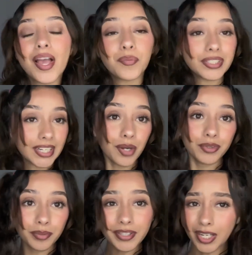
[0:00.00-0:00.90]
which I
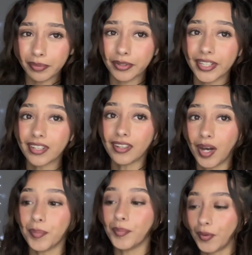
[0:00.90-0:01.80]
will be uploading a
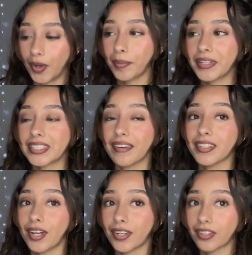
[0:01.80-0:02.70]
lot more because I have a
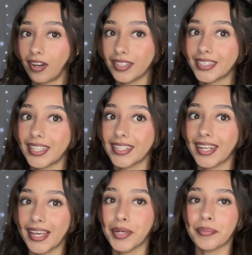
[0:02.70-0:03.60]
lot of content
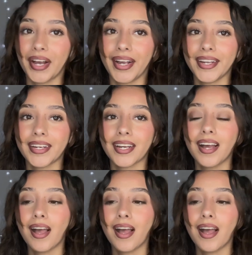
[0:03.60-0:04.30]
in mind